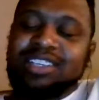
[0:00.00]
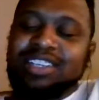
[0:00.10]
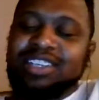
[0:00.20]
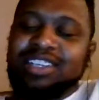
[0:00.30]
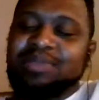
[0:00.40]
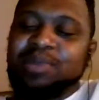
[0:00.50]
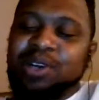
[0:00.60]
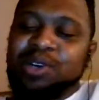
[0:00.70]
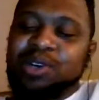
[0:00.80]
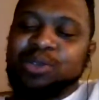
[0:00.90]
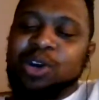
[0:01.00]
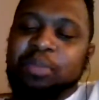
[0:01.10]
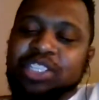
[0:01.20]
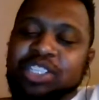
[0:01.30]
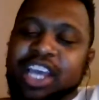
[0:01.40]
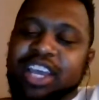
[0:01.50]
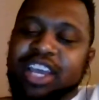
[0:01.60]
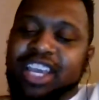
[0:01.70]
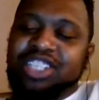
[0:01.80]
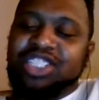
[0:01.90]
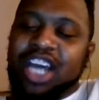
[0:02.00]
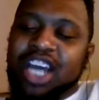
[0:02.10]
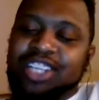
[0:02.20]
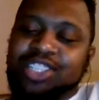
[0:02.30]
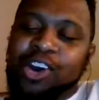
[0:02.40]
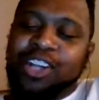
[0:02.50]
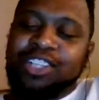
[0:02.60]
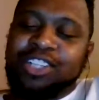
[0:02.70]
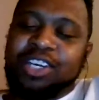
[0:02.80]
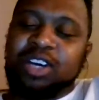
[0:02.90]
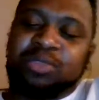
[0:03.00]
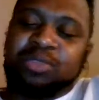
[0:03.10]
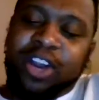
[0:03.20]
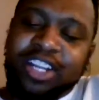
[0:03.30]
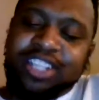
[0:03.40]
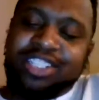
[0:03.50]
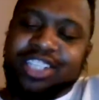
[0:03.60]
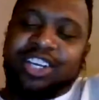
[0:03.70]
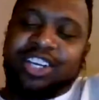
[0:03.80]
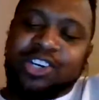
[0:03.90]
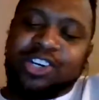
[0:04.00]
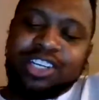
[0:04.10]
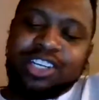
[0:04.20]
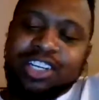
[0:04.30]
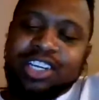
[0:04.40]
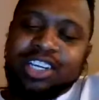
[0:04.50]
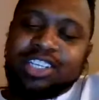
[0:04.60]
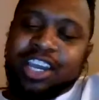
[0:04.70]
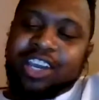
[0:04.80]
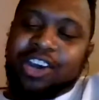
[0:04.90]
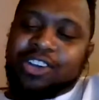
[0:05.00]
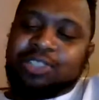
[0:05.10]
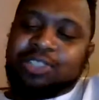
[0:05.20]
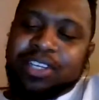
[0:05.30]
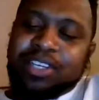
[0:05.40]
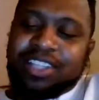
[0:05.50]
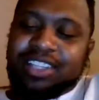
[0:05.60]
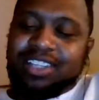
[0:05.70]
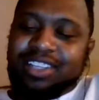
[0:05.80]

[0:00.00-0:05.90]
Who's gonna be Jay? I guess Josh Hart is an upgraded J.R. Smith.